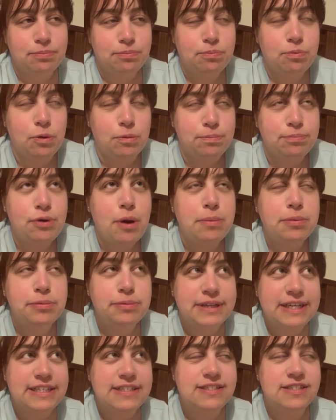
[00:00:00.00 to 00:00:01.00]
well,
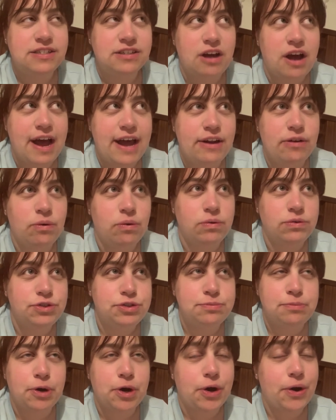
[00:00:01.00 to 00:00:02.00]
probably tonight or
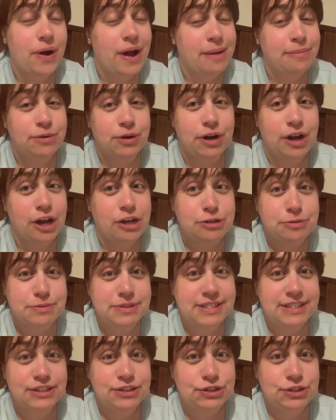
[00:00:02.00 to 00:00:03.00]
tomorrow, I'm not
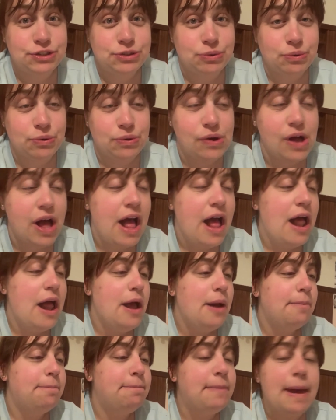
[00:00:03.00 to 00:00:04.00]
100% sure,
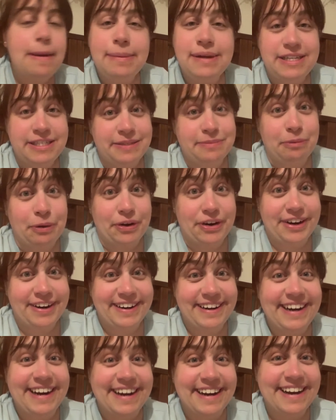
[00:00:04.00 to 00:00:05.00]
maybe
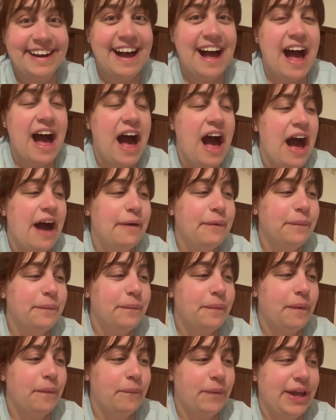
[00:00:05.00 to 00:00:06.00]
tomorrow,
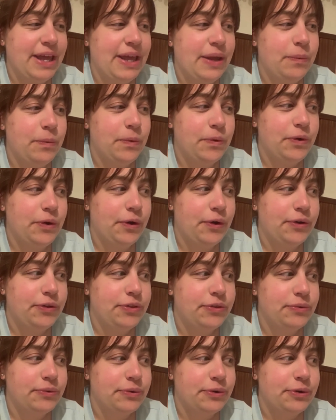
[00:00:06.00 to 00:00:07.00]
we will go
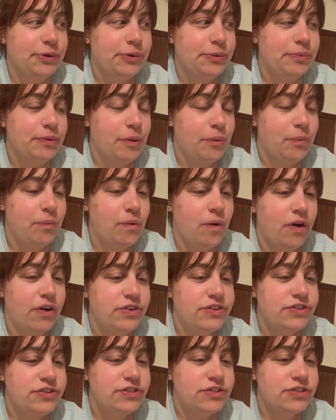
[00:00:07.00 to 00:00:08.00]
through
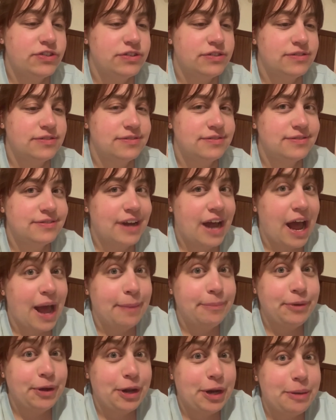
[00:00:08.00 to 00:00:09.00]
what
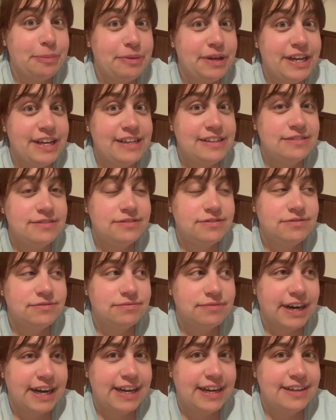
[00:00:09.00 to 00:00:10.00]
I'm going to be
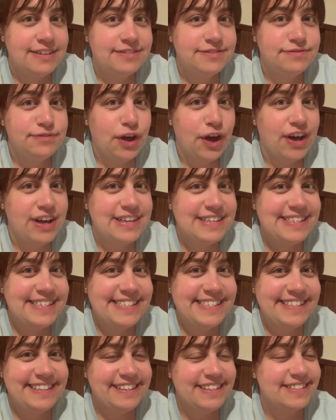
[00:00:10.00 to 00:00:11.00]
reading
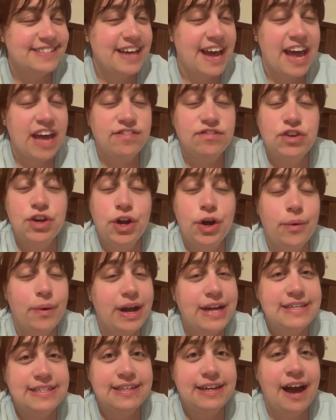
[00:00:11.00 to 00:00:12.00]
first, because I have no
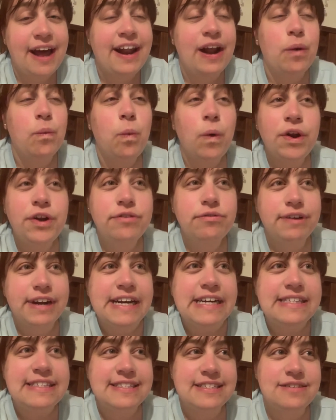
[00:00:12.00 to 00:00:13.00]
idea. And I want to
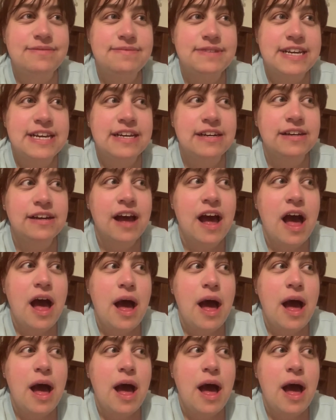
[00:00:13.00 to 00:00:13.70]
read something,